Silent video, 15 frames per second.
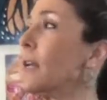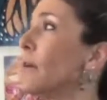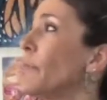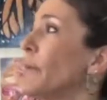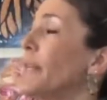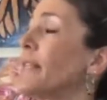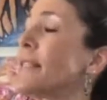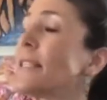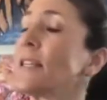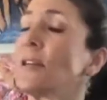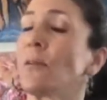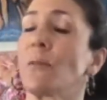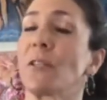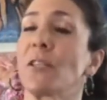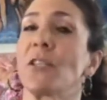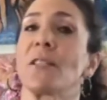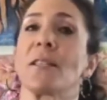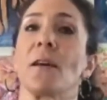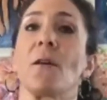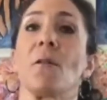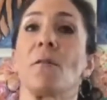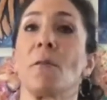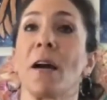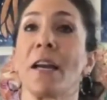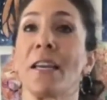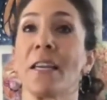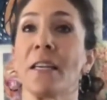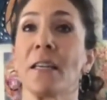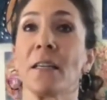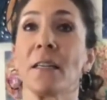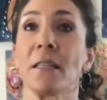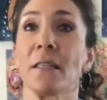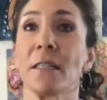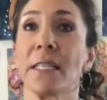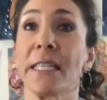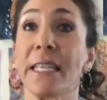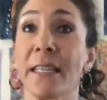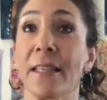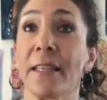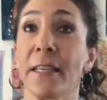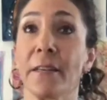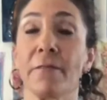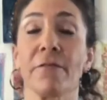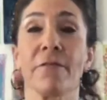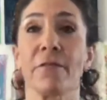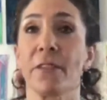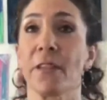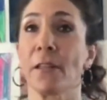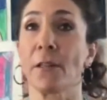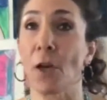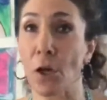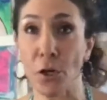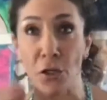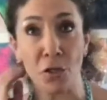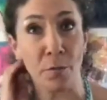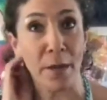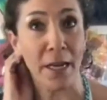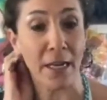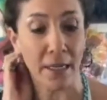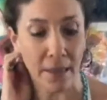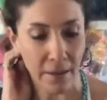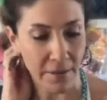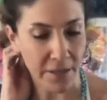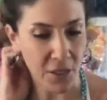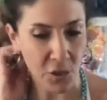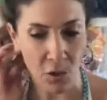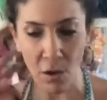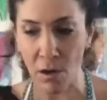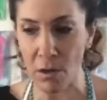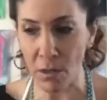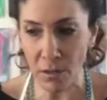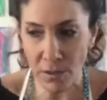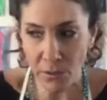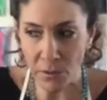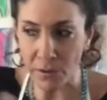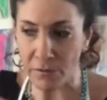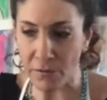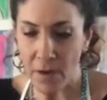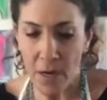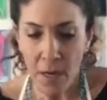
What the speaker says: piece here, which is the Hawai'i Ti Leaf, the large painting that these are all sort of